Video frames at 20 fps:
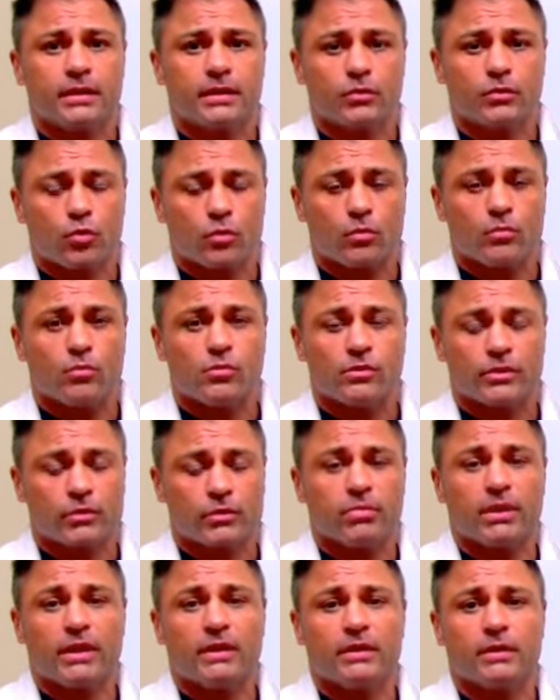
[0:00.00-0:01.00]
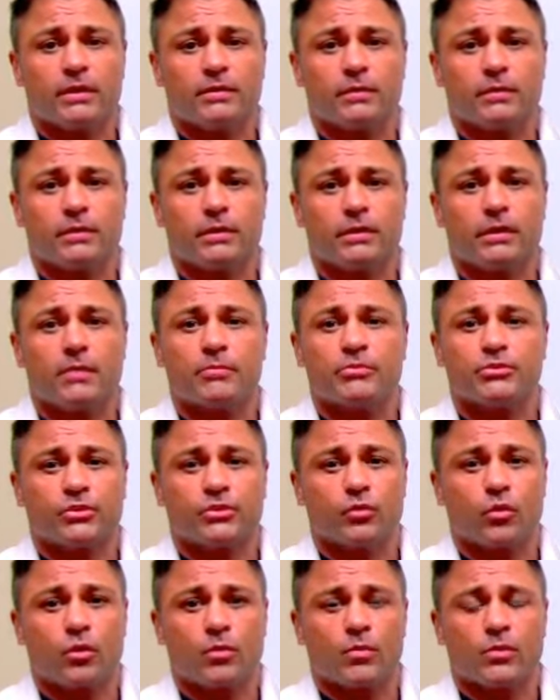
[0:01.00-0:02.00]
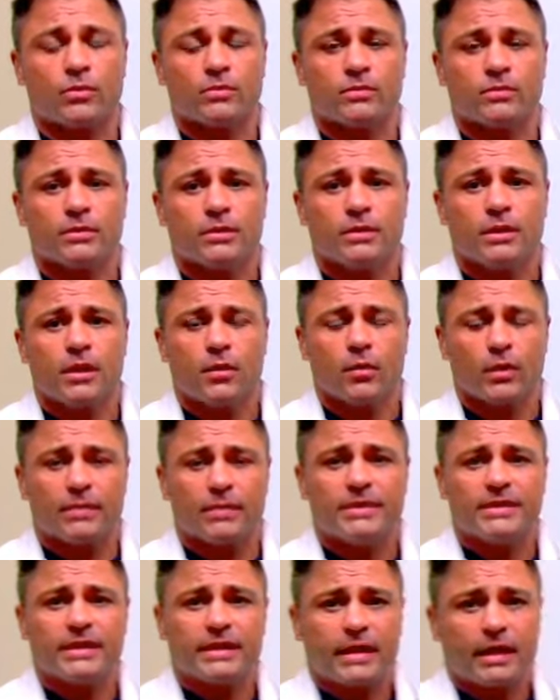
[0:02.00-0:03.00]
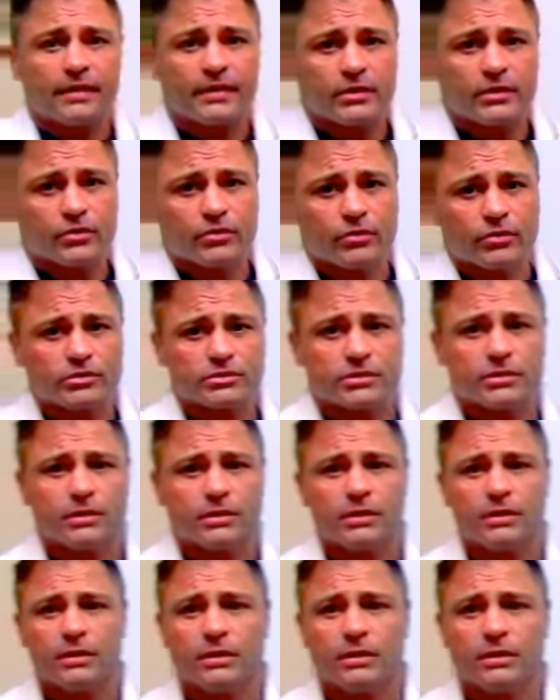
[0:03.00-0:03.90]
normal, your blood numbers are normal. Well, let me tell you how they do those